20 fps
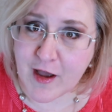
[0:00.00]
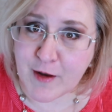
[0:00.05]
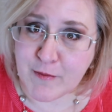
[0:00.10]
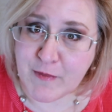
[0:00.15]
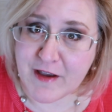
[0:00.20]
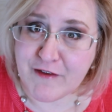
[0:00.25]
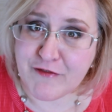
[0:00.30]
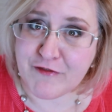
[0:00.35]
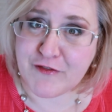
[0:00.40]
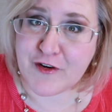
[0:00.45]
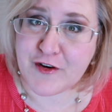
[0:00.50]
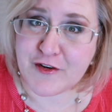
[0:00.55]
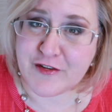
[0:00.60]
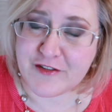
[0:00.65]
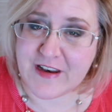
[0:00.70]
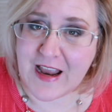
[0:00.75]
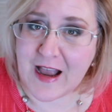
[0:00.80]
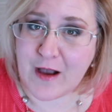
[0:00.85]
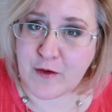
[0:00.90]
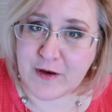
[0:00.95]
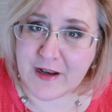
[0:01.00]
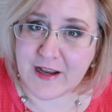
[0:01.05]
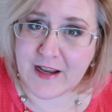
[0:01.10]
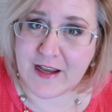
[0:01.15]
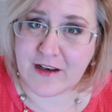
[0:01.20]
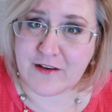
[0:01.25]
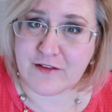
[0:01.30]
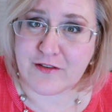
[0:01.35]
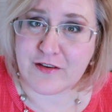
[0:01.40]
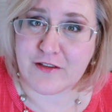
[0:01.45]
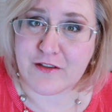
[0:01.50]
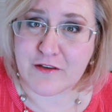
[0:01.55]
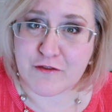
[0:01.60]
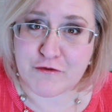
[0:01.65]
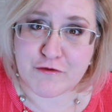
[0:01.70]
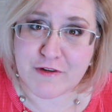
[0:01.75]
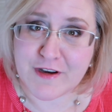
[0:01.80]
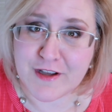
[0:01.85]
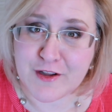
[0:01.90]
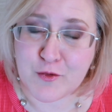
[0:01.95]
on my first outing into the
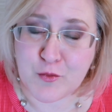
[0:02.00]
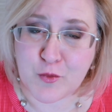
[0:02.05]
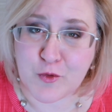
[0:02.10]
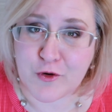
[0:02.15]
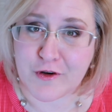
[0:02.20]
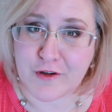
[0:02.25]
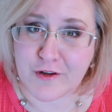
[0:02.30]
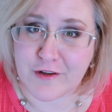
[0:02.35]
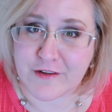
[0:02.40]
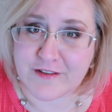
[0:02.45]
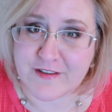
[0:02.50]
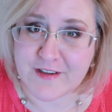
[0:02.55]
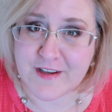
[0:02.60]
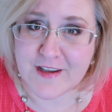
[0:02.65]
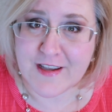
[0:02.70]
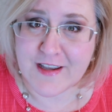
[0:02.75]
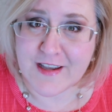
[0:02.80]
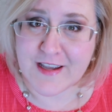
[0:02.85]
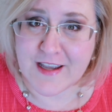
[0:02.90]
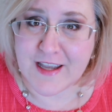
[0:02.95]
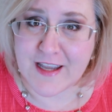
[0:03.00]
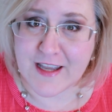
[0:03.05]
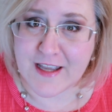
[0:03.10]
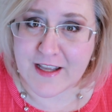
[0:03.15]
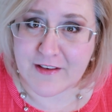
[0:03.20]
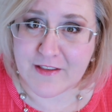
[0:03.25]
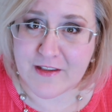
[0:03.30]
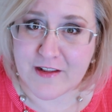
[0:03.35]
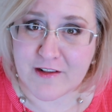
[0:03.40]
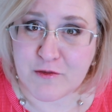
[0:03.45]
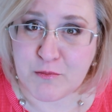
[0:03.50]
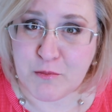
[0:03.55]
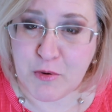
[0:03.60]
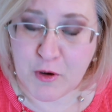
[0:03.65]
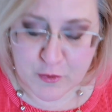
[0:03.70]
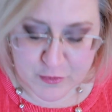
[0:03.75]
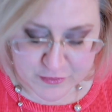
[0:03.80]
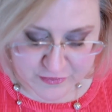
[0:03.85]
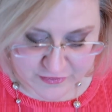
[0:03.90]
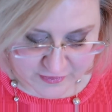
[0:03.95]
real world in this
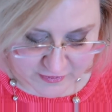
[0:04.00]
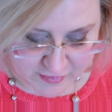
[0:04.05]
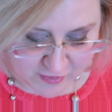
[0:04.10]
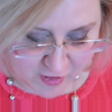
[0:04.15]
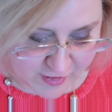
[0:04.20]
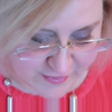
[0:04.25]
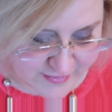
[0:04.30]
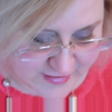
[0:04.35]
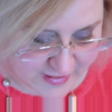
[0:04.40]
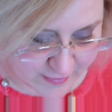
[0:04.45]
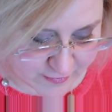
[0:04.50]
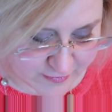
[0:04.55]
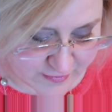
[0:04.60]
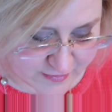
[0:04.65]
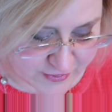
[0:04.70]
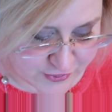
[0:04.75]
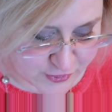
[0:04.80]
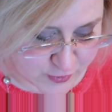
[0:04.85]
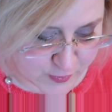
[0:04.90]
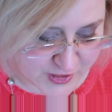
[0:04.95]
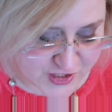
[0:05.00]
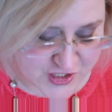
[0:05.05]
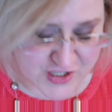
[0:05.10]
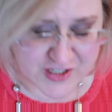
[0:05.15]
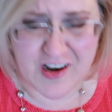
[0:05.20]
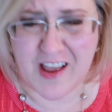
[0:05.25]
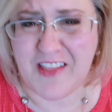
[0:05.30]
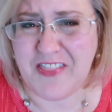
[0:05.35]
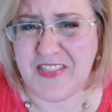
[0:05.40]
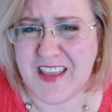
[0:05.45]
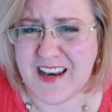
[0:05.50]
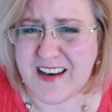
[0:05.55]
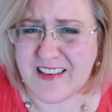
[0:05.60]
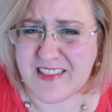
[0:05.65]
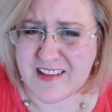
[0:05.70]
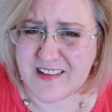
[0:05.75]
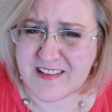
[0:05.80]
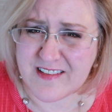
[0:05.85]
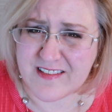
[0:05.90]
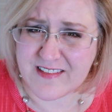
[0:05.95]
post-lockdown situation. Not that
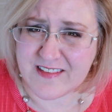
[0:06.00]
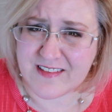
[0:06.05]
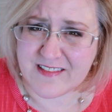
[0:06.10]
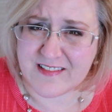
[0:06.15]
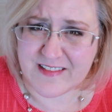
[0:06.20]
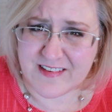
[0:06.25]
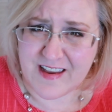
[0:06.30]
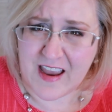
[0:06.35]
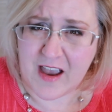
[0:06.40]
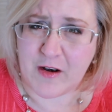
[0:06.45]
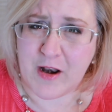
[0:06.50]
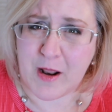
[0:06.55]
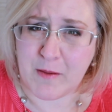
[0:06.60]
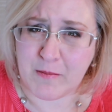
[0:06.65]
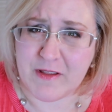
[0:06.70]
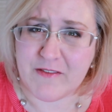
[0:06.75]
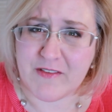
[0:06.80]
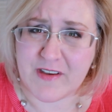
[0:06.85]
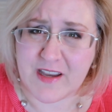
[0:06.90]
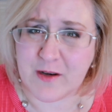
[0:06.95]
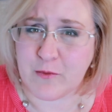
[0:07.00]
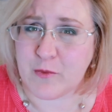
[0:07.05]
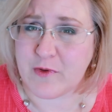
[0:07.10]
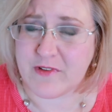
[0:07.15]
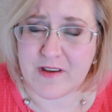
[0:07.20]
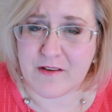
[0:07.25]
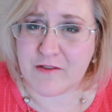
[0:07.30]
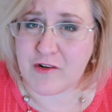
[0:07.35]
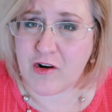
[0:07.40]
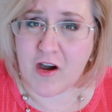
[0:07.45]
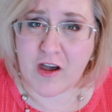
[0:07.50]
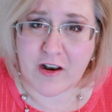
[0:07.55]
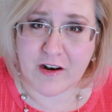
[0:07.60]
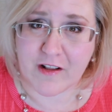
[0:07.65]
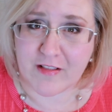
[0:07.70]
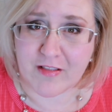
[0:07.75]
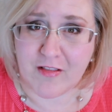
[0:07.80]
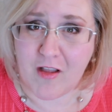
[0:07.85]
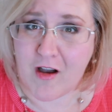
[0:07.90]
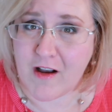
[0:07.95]
this town I'm living in was ever on a
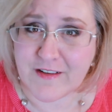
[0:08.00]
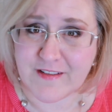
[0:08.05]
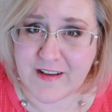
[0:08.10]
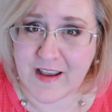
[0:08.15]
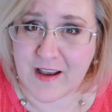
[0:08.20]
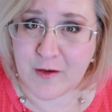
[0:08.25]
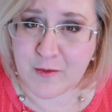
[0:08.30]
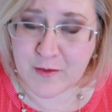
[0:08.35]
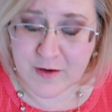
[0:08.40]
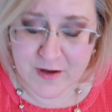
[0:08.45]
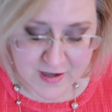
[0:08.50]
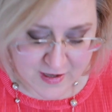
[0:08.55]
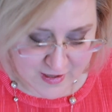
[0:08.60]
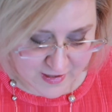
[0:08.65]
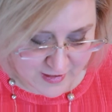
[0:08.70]
lockdown